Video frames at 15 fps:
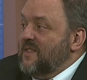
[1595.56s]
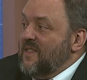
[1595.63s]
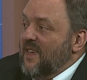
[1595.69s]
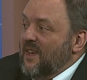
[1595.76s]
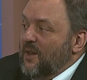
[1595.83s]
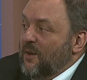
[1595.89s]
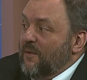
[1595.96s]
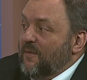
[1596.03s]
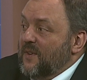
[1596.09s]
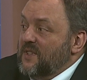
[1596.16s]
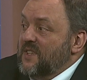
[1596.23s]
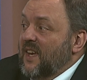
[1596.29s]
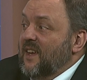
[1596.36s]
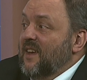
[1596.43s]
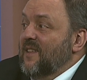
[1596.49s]
thank you for
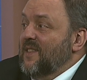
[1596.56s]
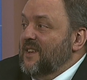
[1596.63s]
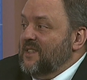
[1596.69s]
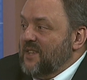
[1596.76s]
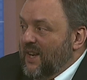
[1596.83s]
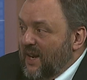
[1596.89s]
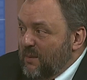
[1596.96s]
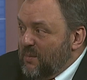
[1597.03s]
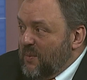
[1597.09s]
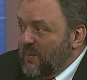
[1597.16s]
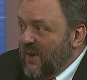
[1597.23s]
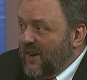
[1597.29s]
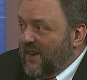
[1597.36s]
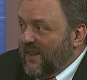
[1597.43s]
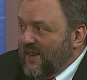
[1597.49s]
taking the time to
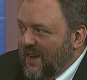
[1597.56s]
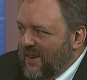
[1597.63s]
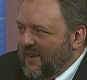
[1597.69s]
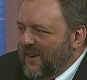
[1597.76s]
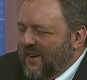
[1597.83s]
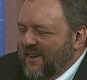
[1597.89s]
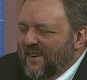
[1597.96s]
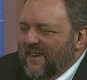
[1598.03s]
be on Encounter,